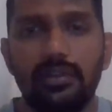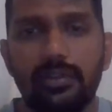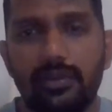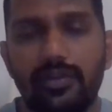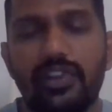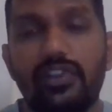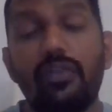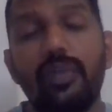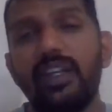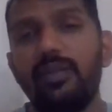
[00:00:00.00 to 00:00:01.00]
So we just
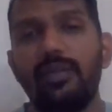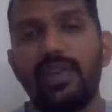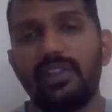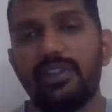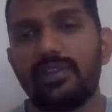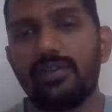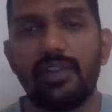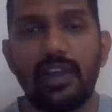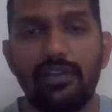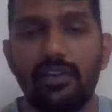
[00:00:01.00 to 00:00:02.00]
called PDP pages. So
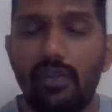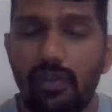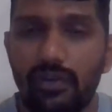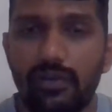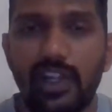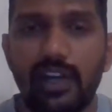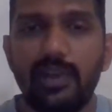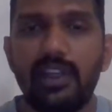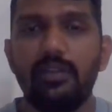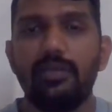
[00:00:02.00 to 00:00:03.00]
that you go to that
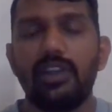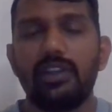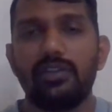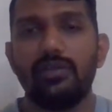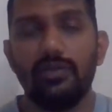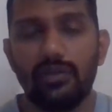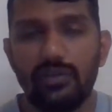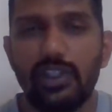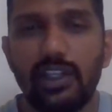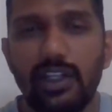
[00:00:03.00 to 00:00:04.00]
PDP page to
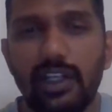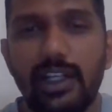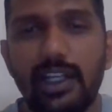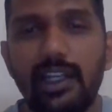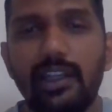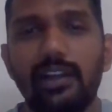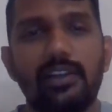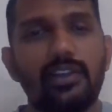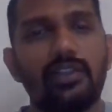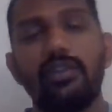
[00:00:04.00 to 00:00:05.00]
see the detailing.
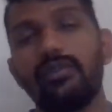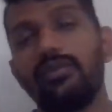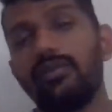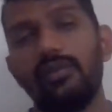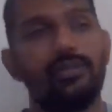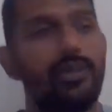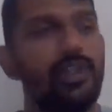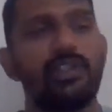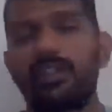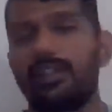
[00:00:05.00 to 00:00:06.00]
Let's say you want to
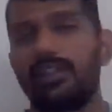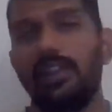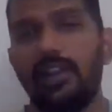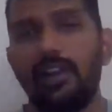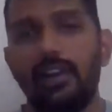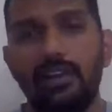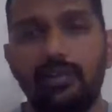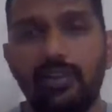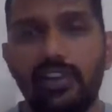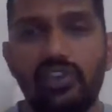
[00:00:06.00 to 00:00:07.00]
purchase
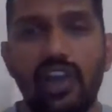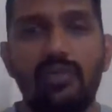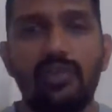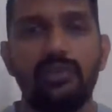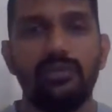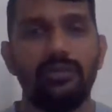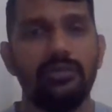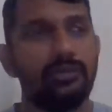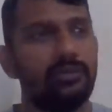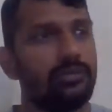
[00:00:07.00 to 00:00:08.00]
one shampoo.
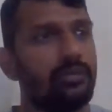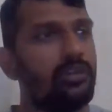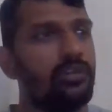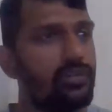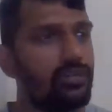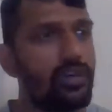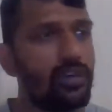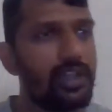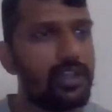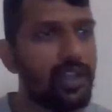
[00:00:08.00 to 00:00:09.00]
You saw
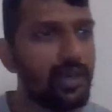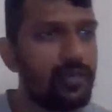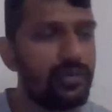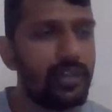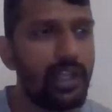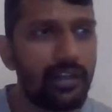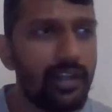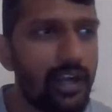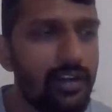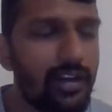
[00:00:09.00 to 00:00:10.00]
that shampoo like
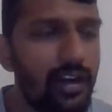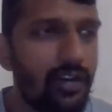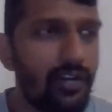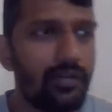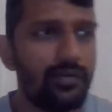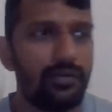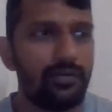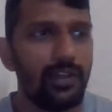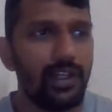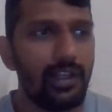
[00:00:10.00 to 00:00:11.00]
anti-dandruff,
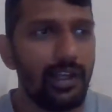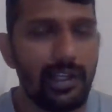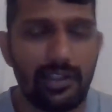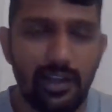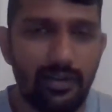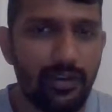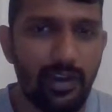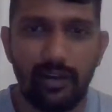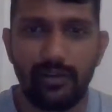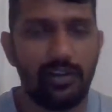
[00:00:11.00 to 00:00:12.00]
less hair
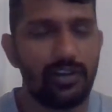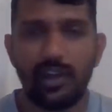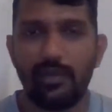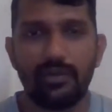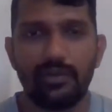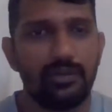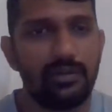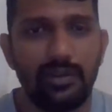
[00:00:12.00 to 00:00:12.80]
fall shampoo.